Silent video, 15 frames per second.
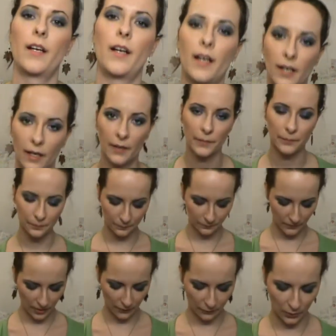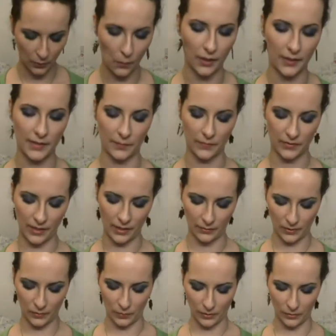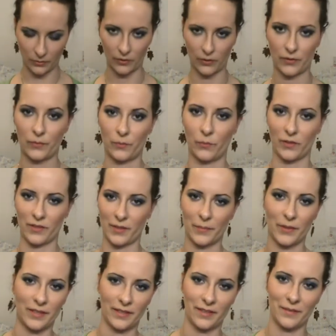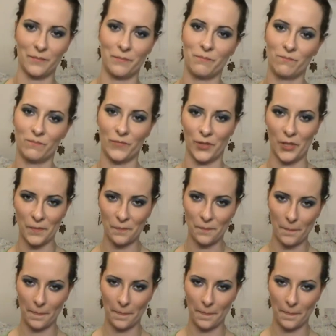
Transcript: a few items there as well, because once I'm in them, you know,